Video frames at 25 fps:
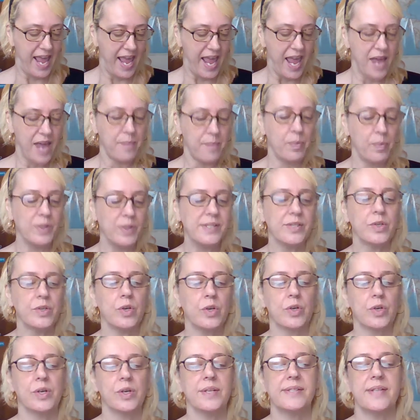And boys and
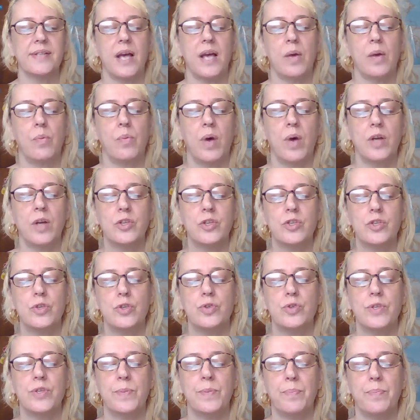girls, I want
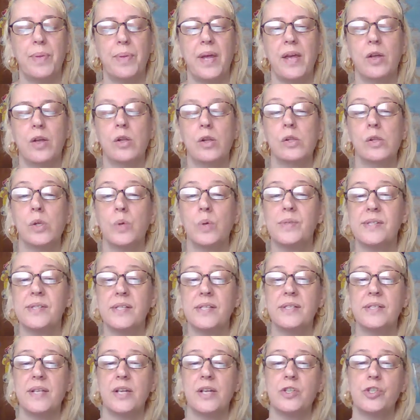you to pay close
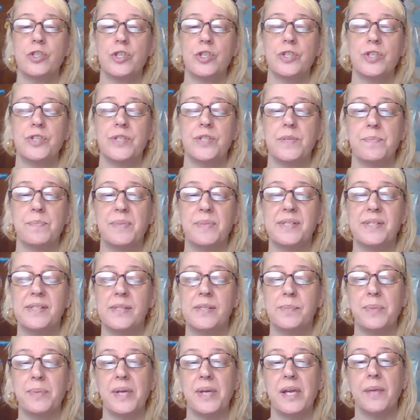attention to
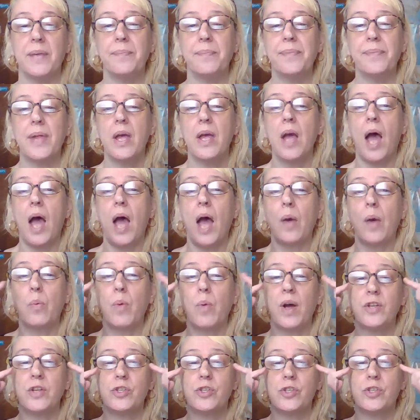Missus B. I
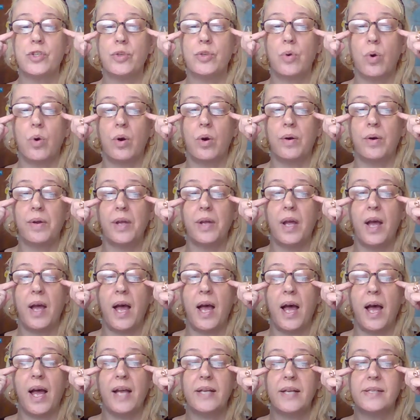want your
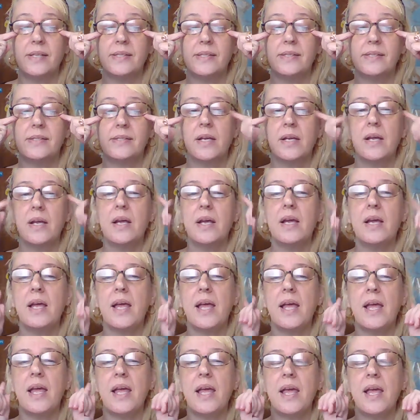eyes
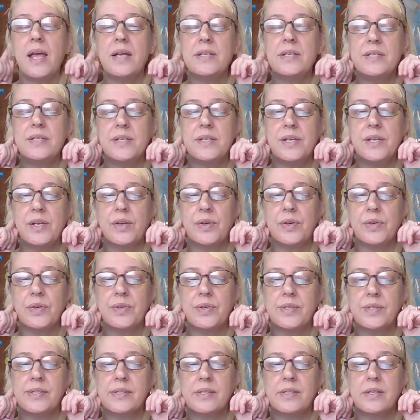and
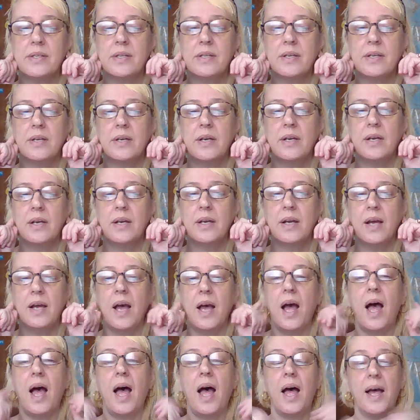ears
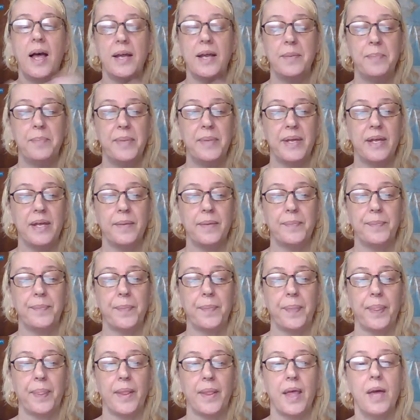on me,
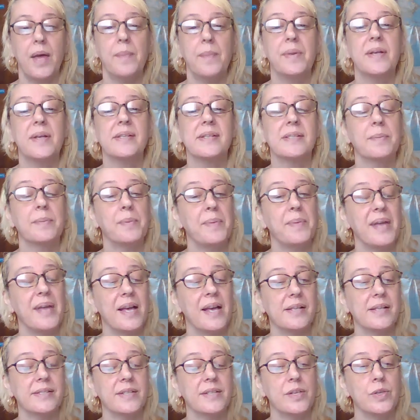because I'm going to be
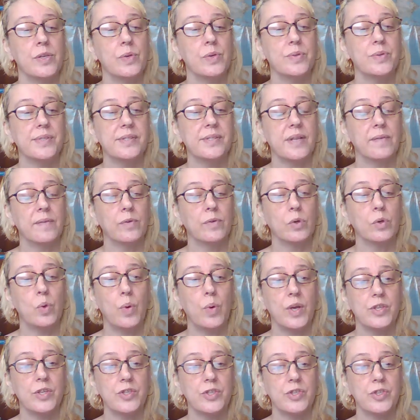asking you several
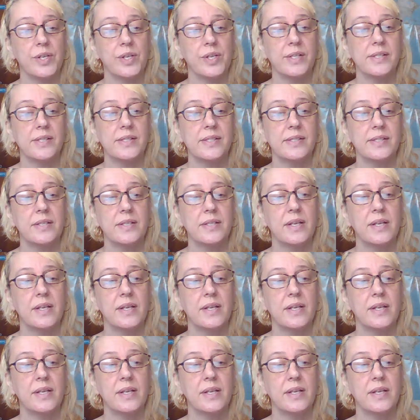questions,